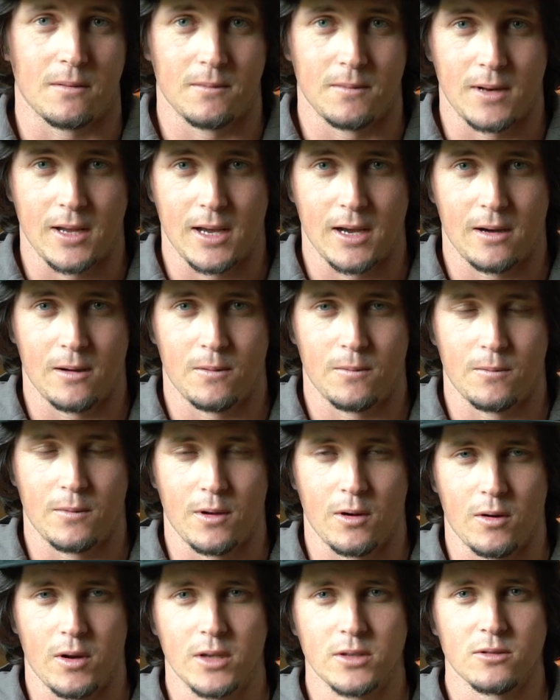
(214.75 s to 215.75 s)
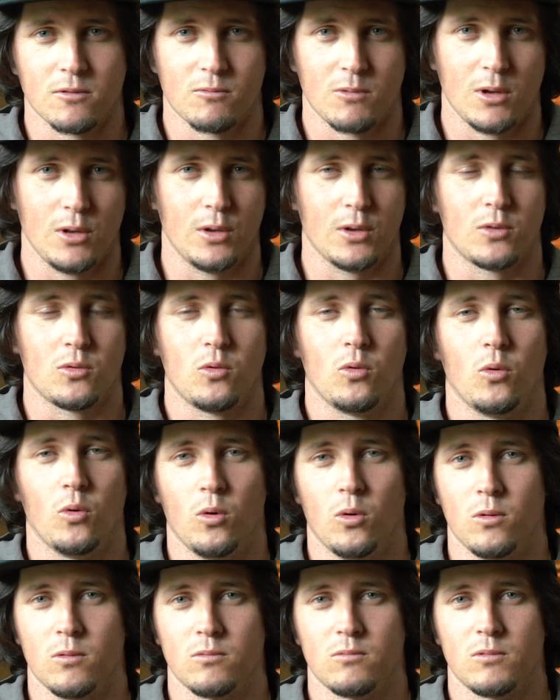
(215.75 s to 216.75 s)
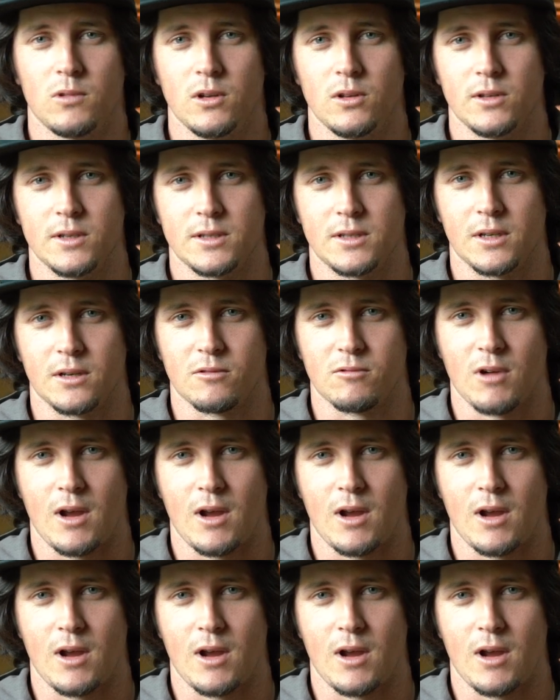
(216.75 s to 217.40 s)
Now, there is a really cool realistic